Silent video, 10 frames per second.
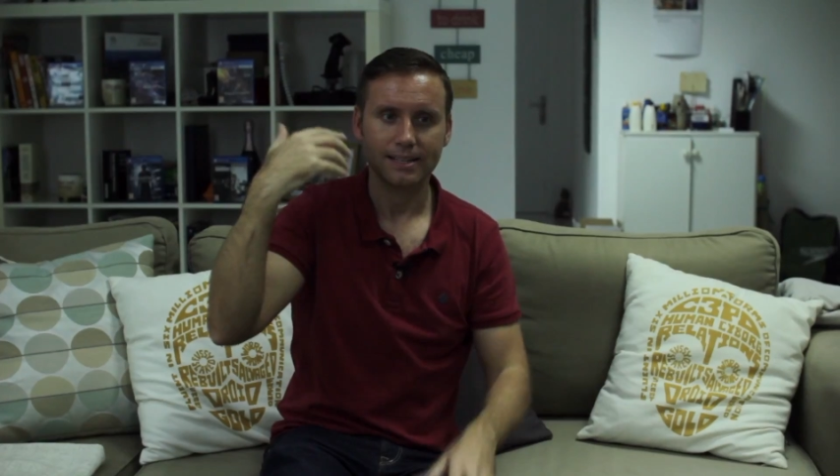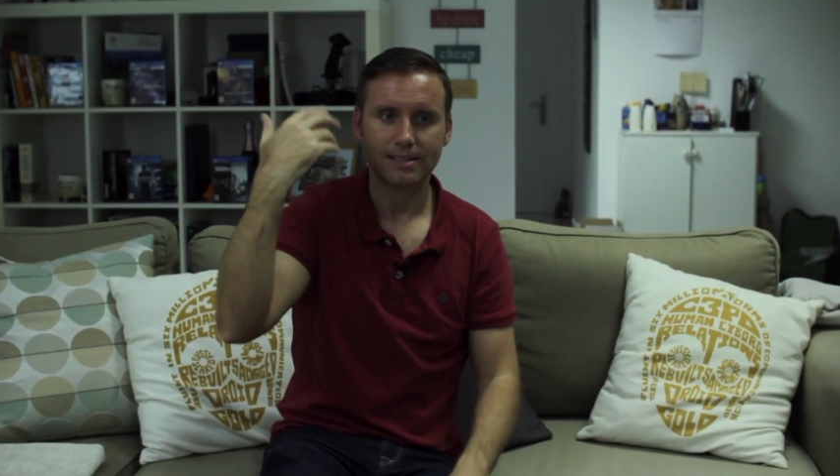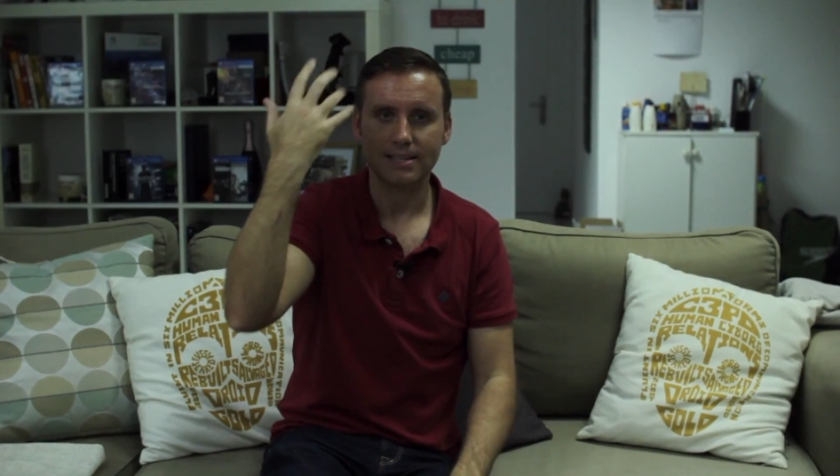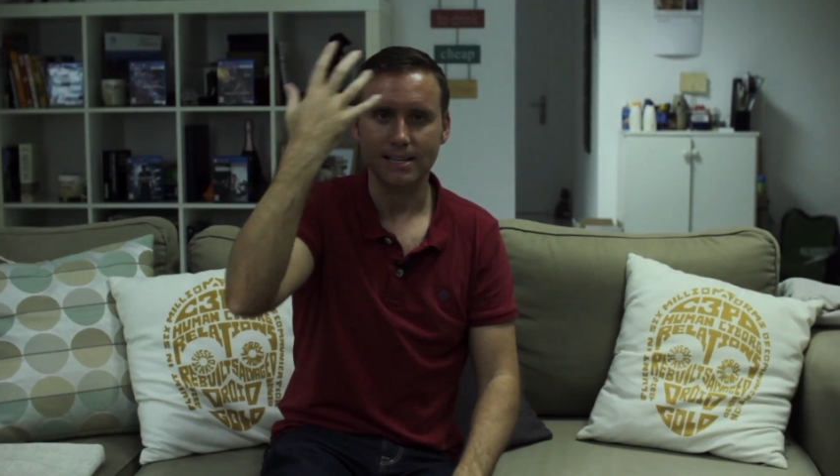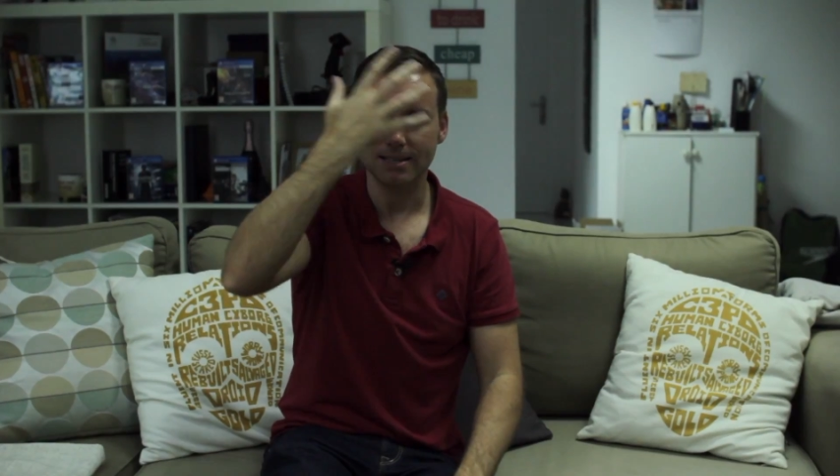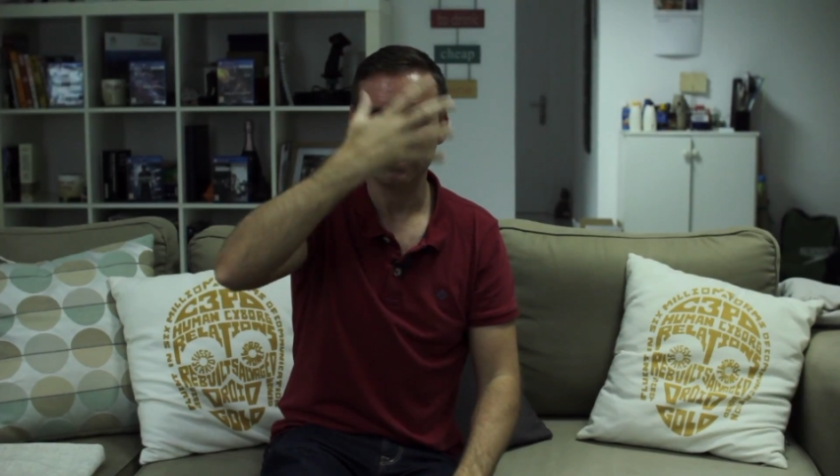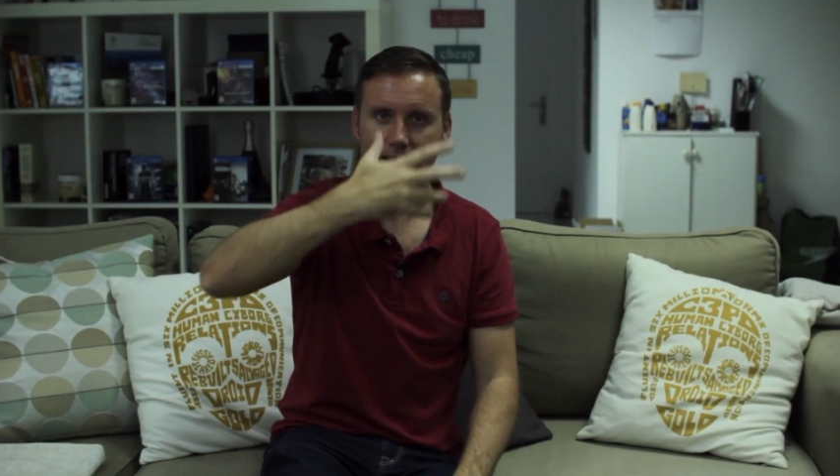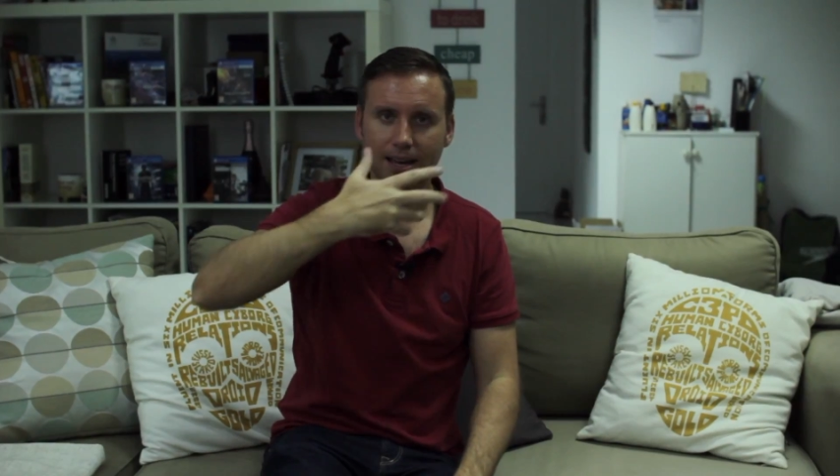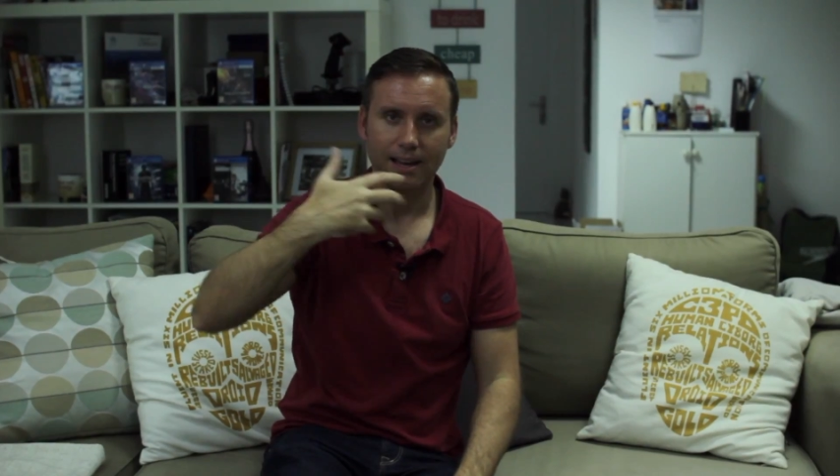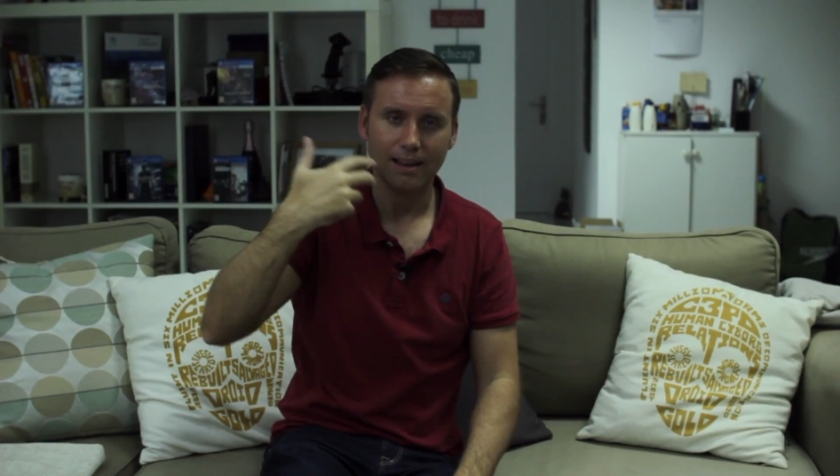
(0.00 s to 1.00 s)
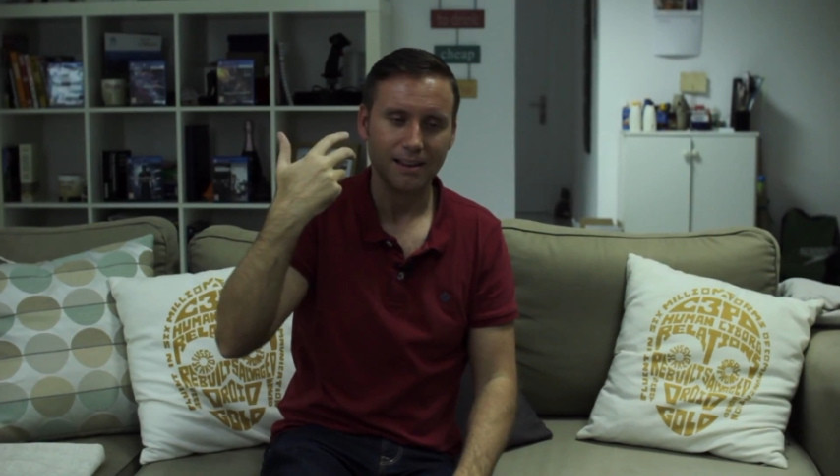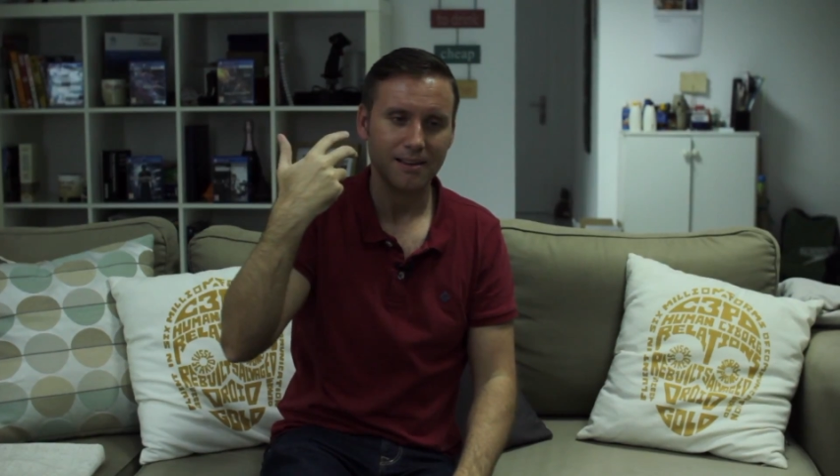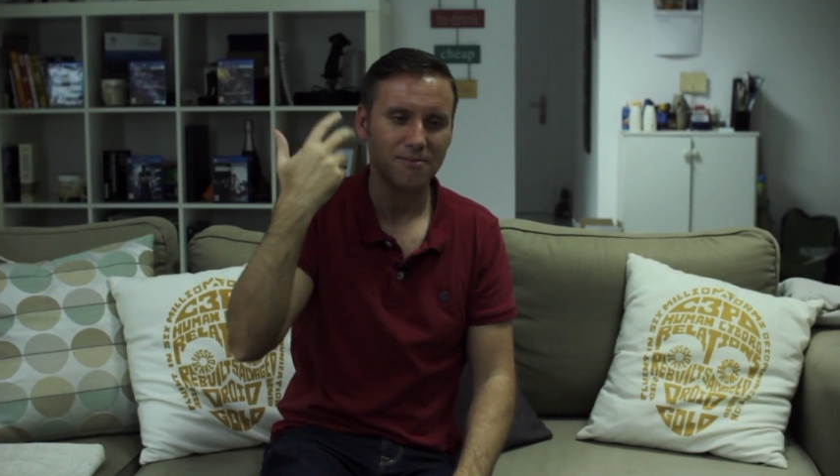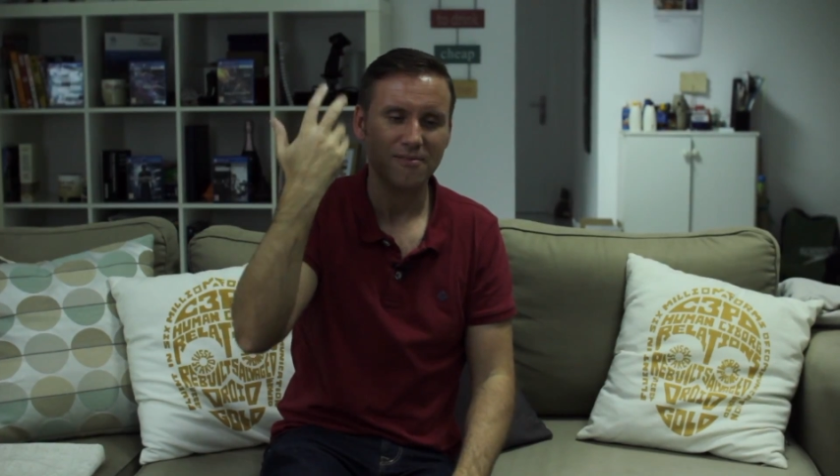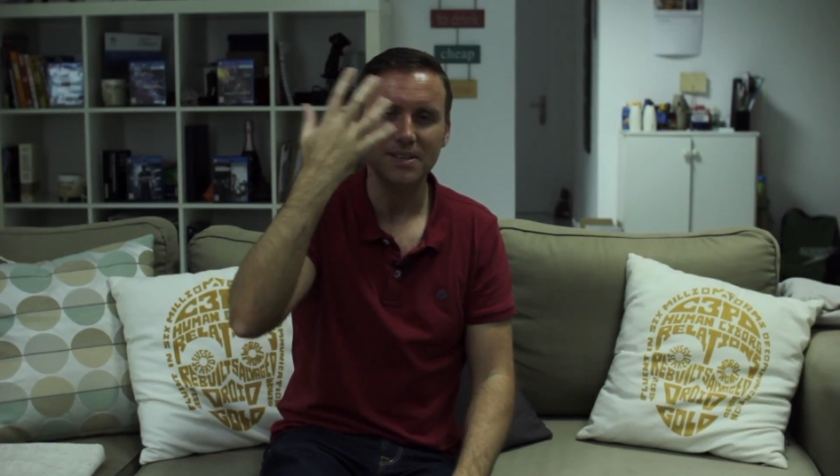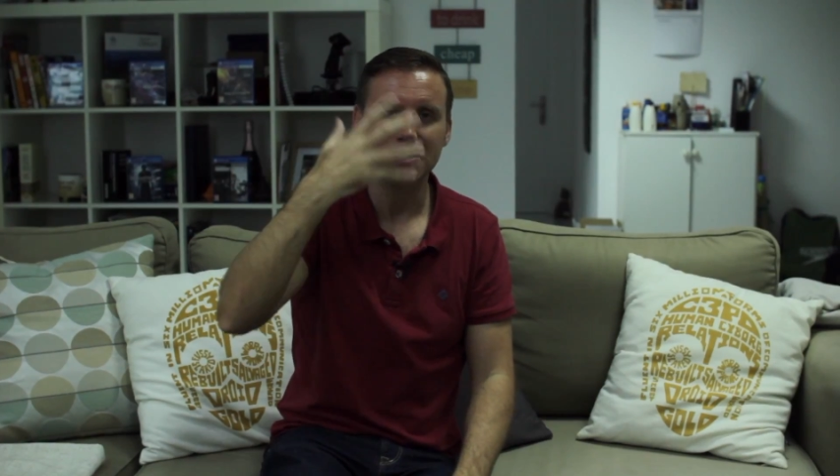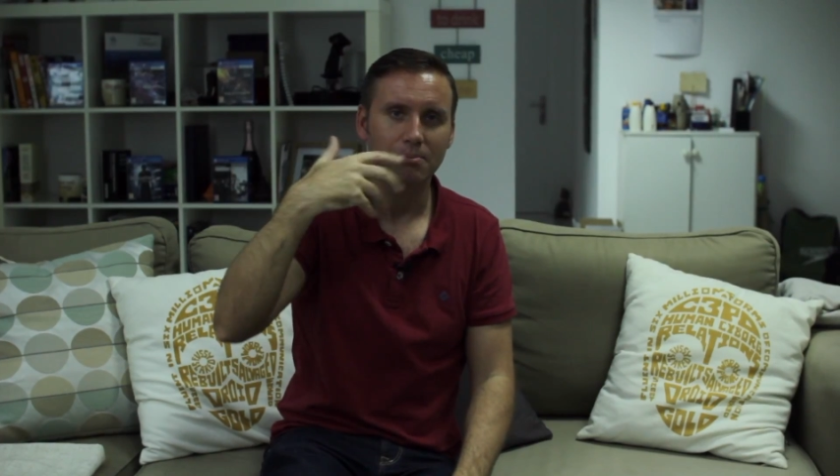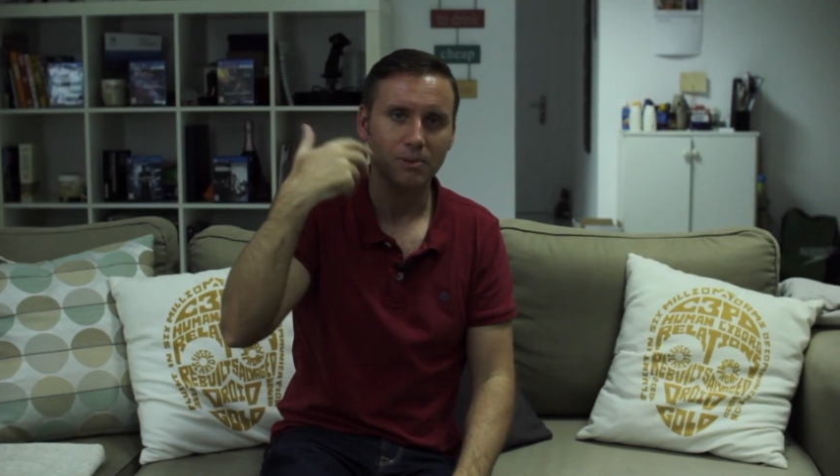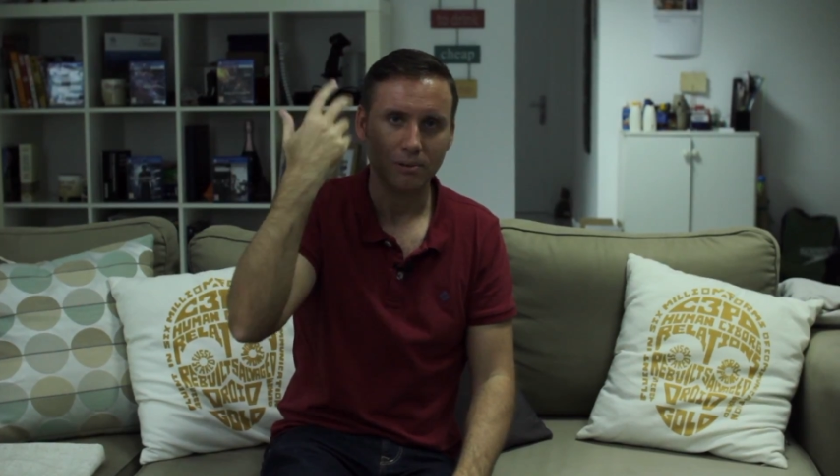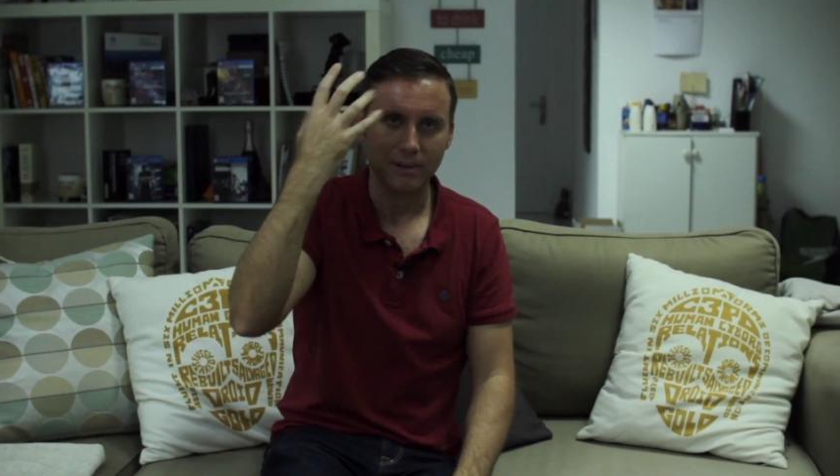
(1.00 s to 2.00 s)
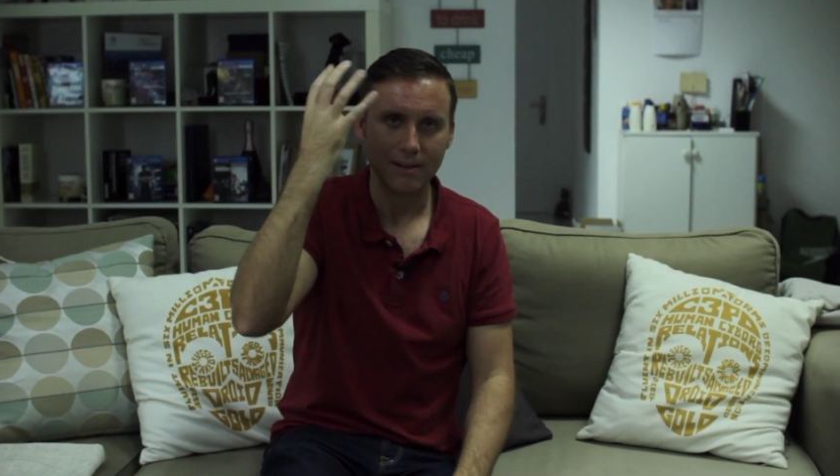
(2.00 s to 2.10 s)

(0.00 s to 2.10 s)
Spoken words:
It sees invisible